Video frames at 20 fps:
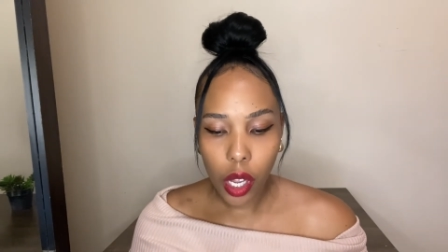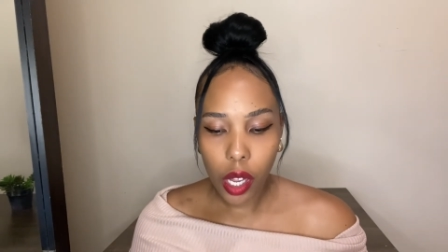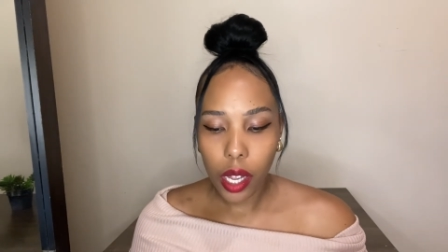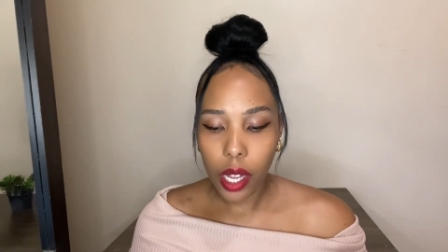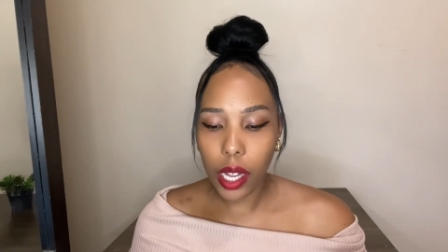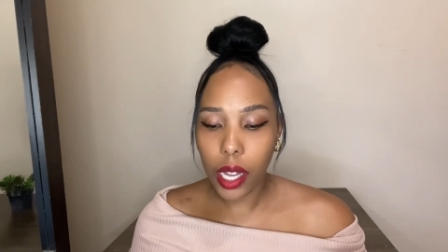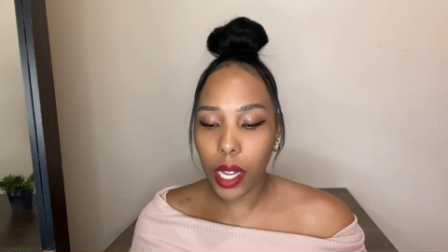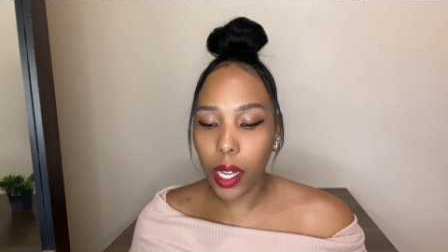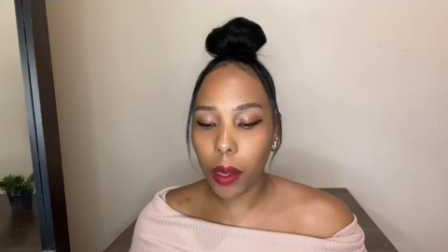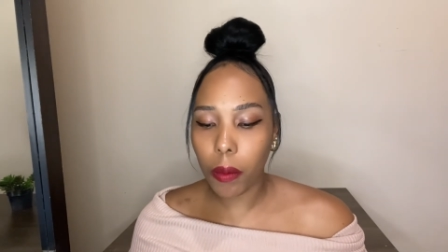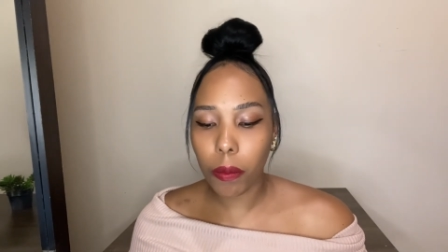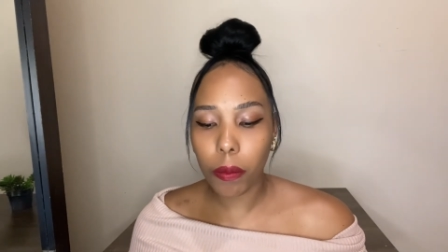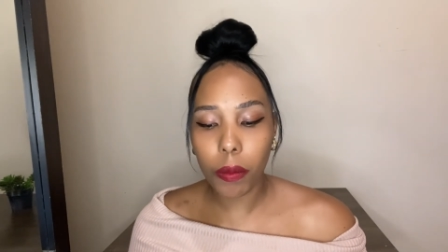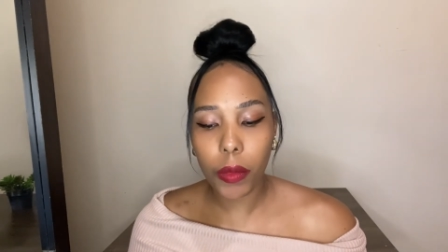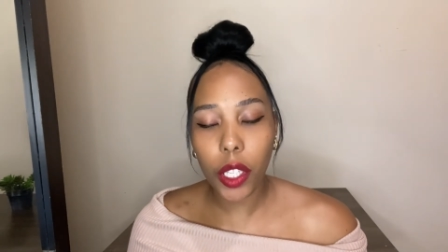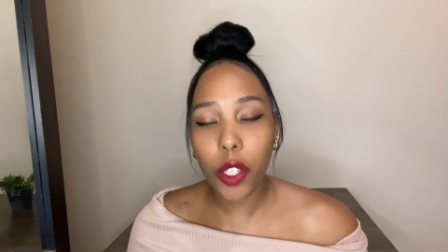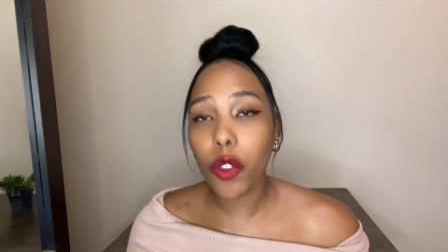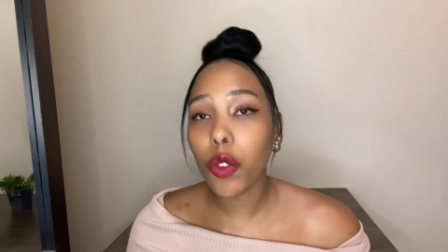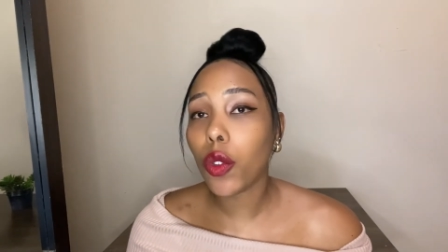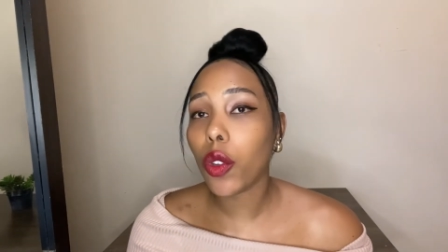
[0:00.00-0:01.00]
Then
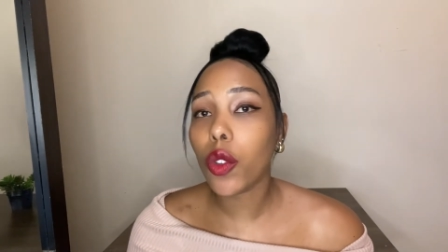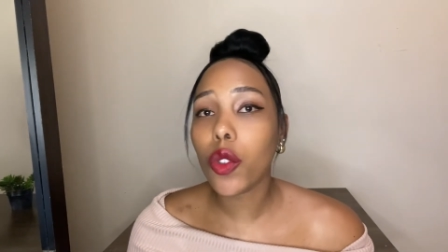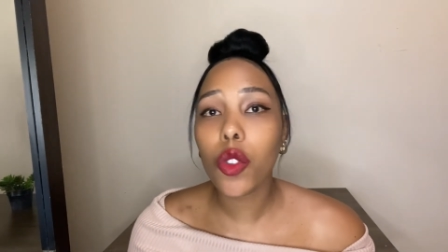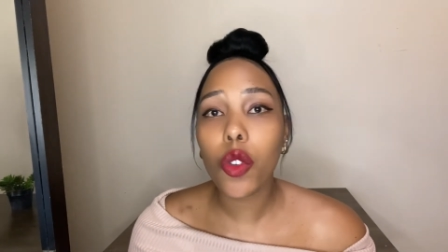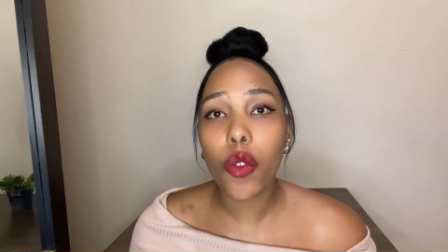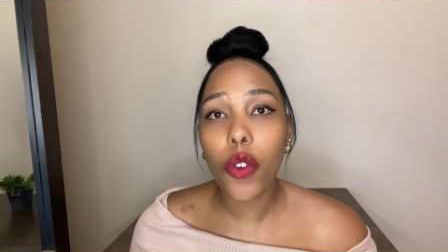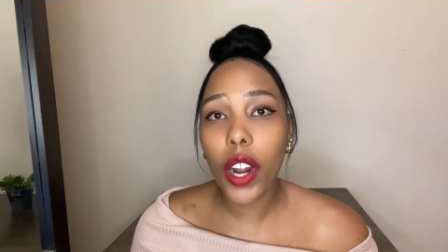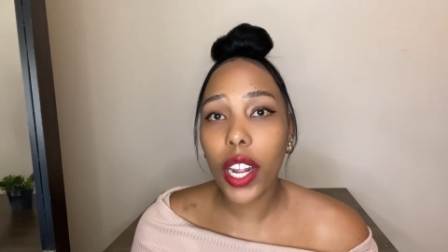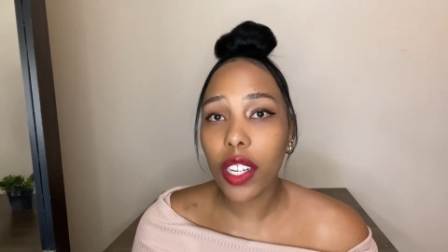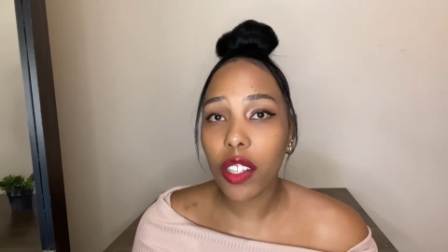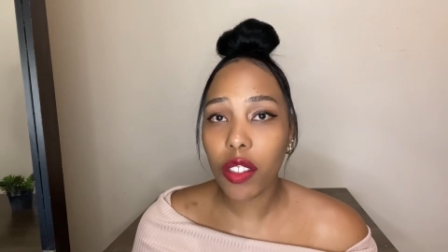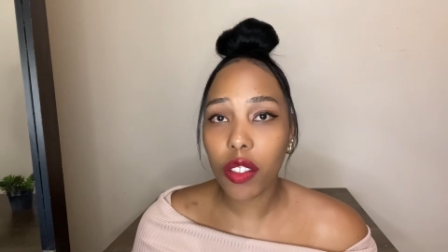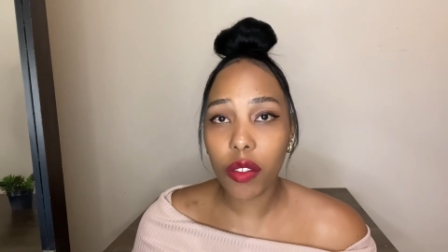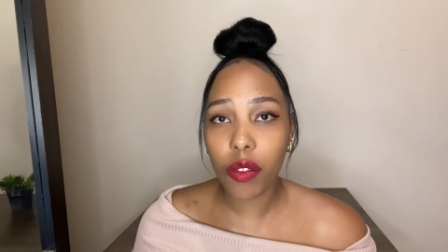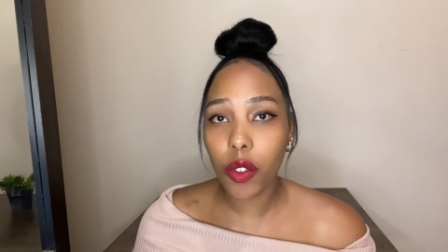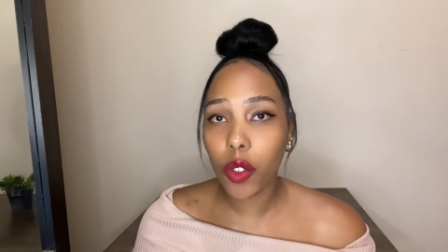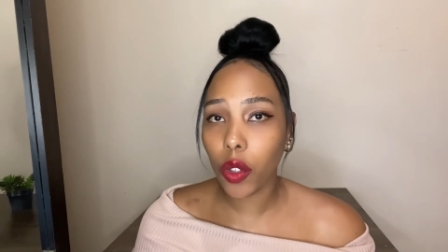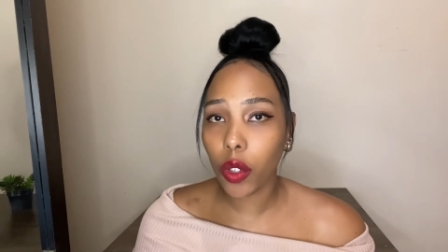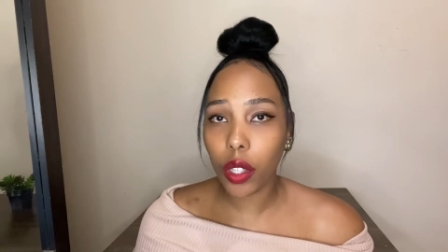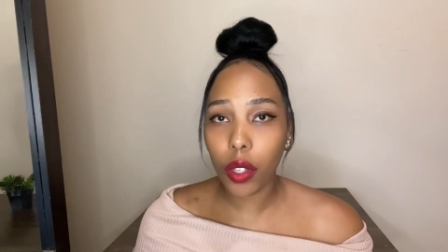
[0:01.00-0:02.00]
you also write,
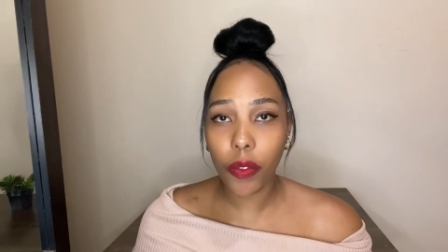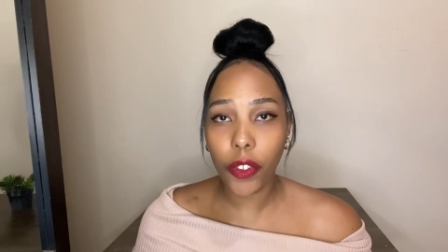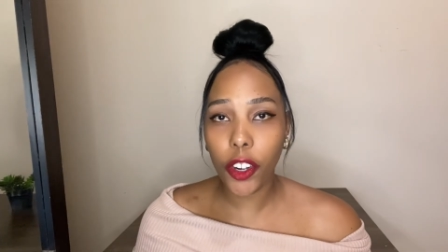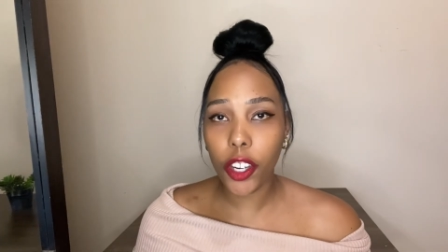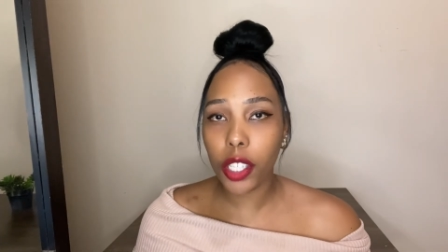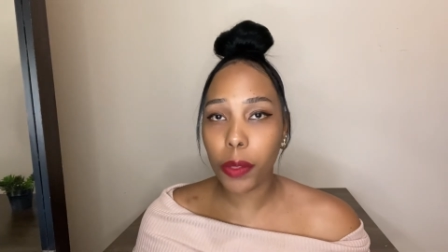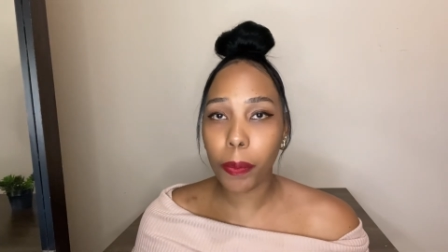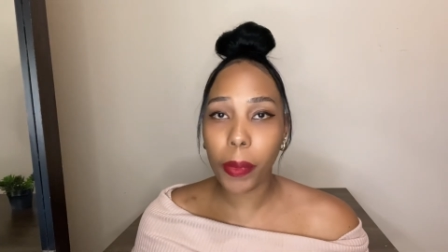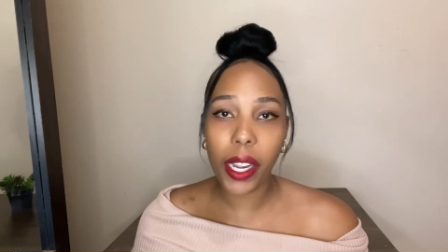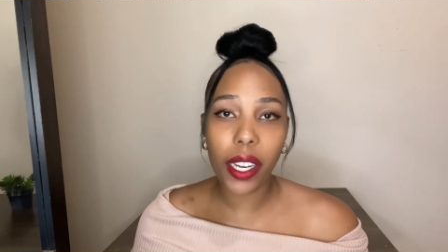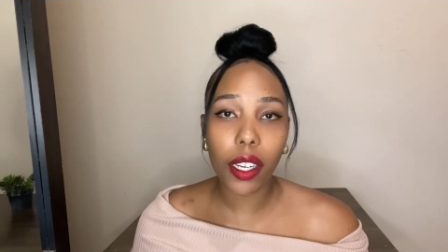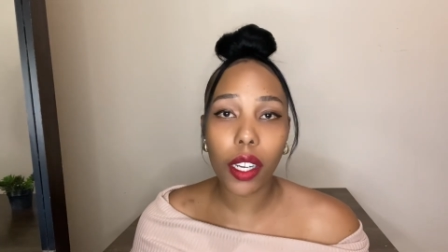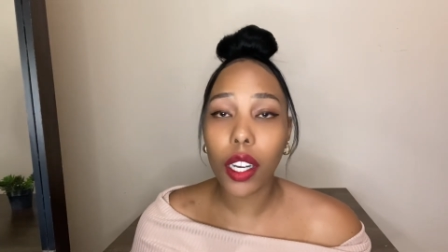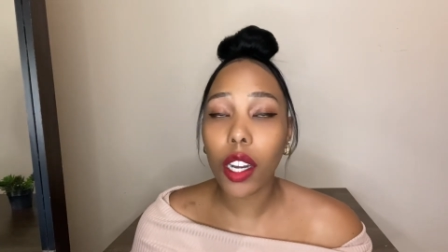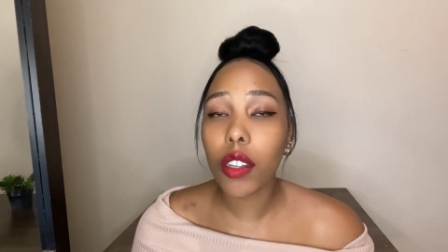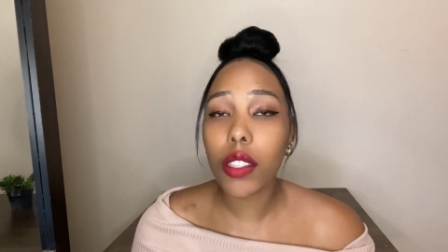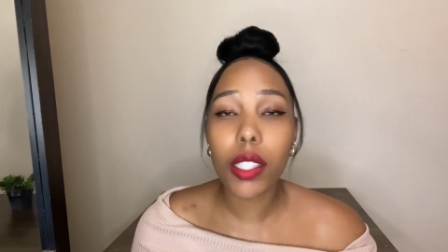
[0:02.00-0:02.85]
the various bank accounts.